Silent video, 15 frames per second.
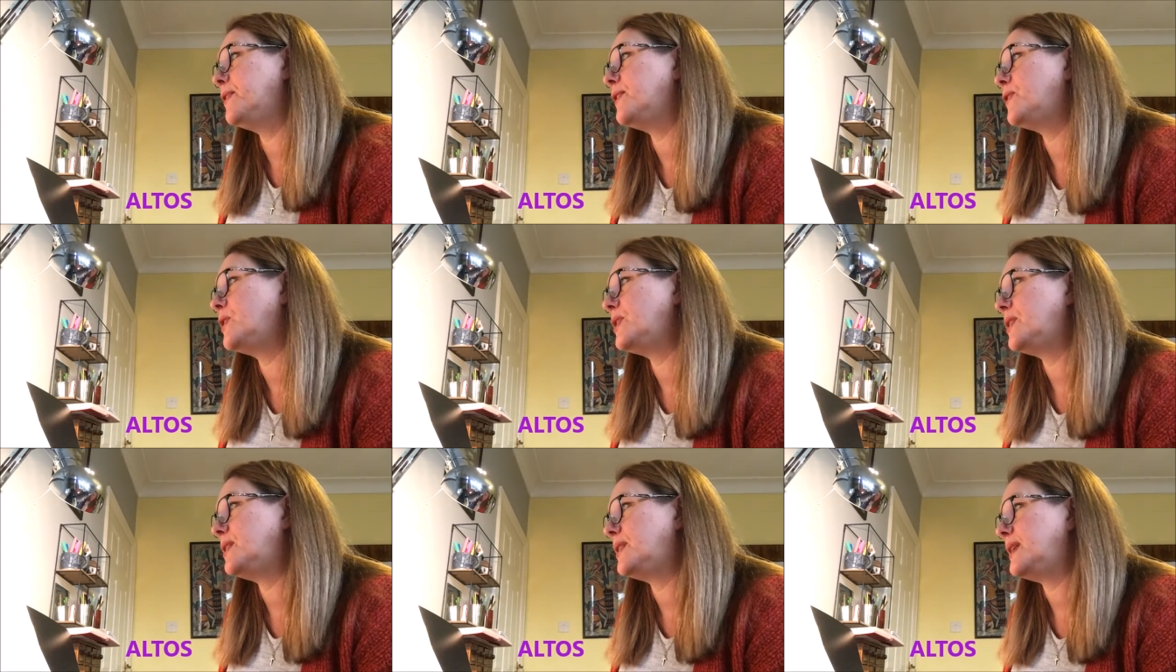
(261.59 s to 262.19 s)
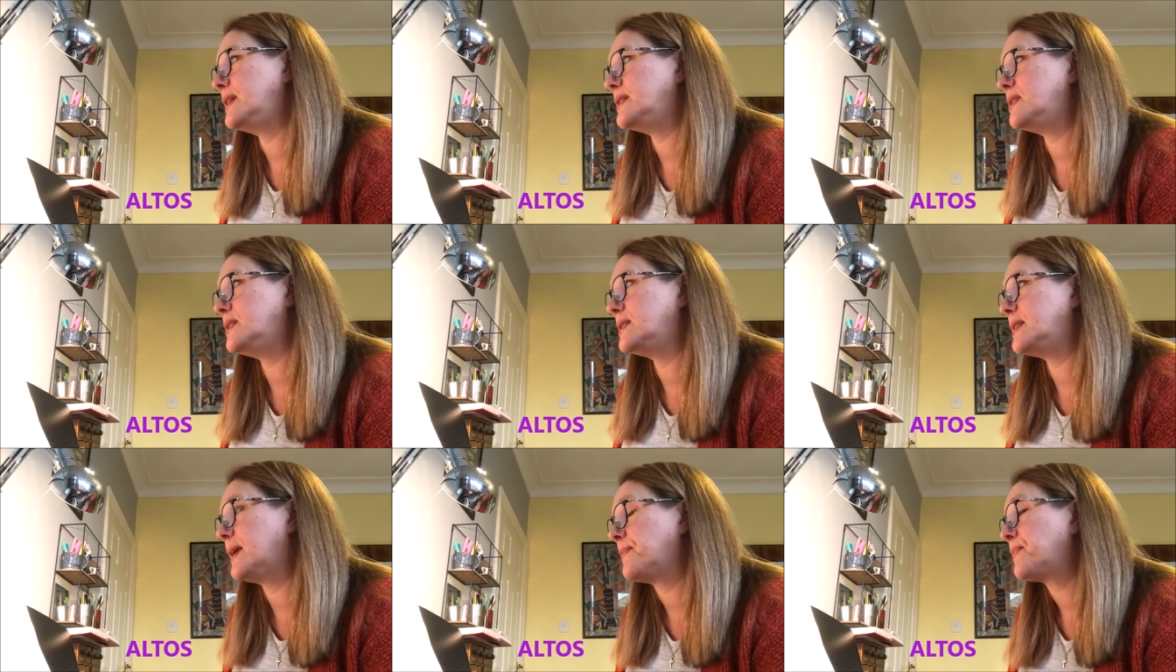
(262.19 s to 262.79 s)
for fall on your knees and you
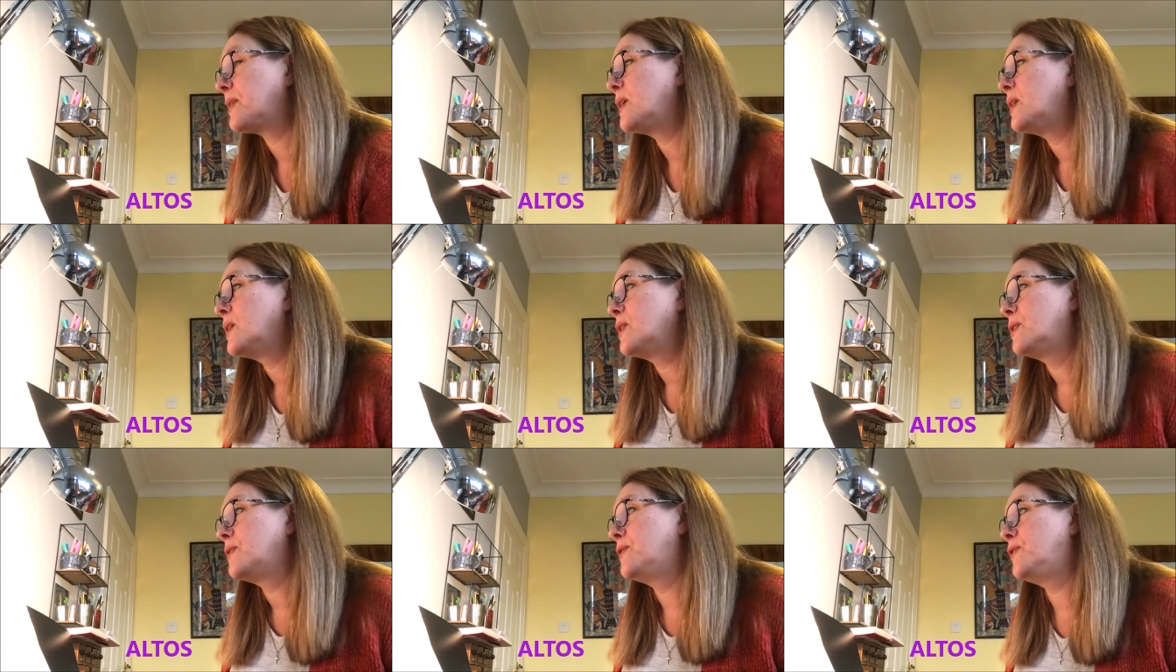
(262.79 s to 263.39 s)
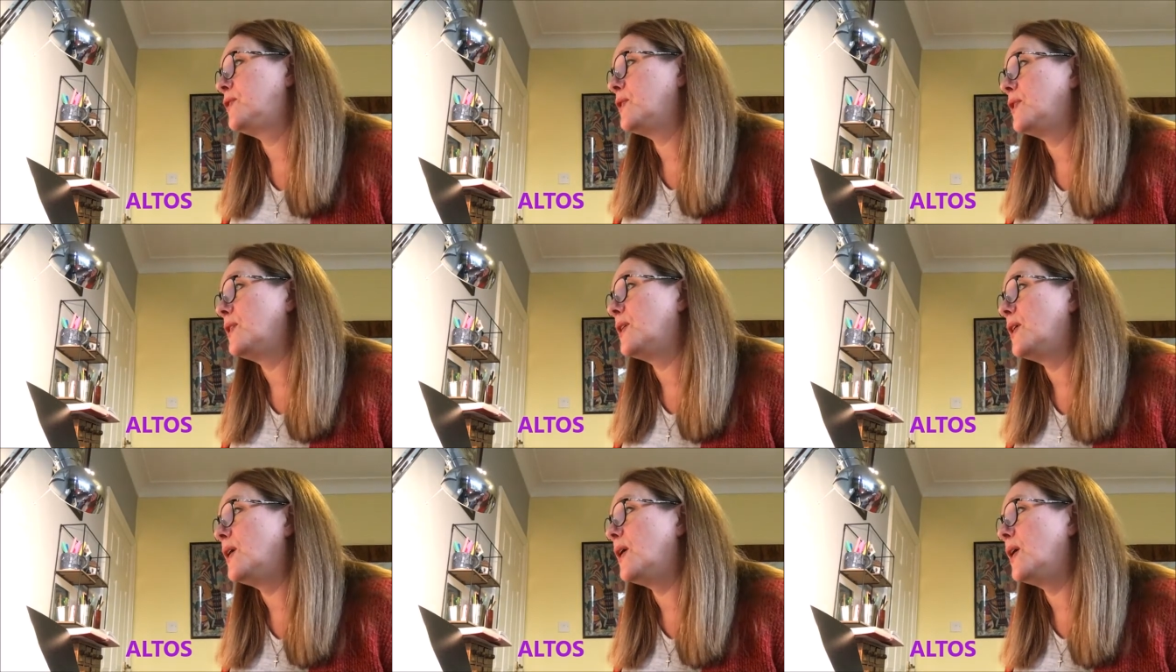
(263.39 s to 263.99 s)
sing,
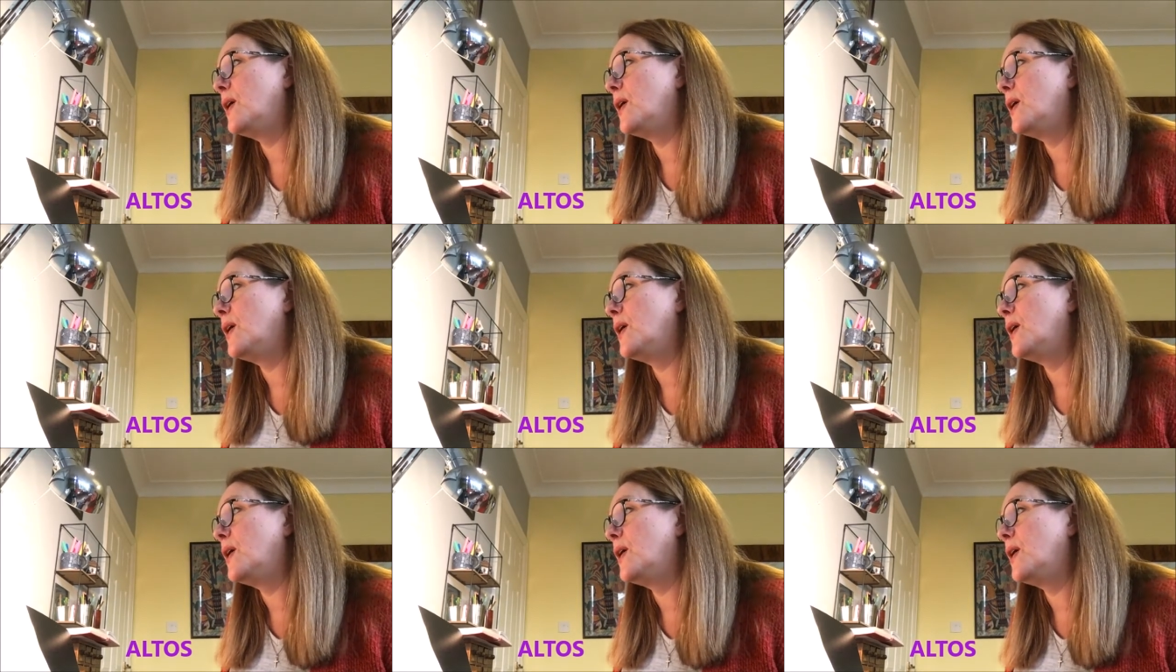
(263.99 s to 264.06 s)
fall